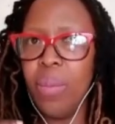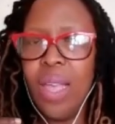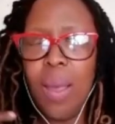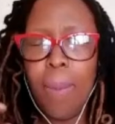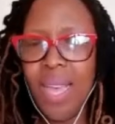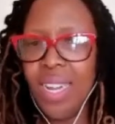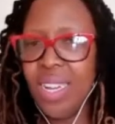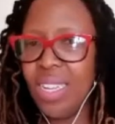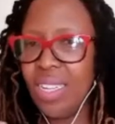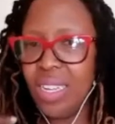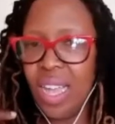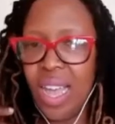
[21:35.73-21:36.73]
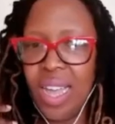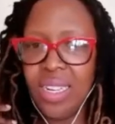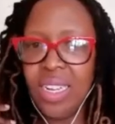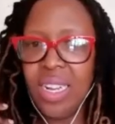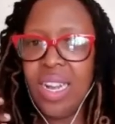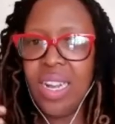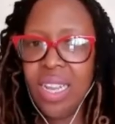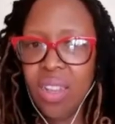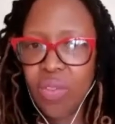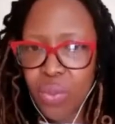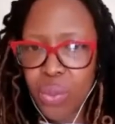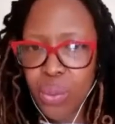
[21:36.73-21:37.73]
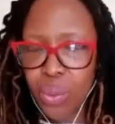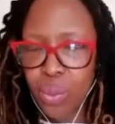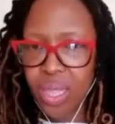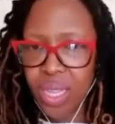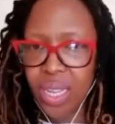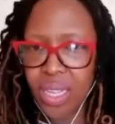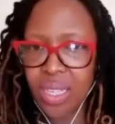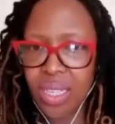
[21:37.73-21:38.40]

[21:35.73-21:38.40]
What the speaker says: manage and live through this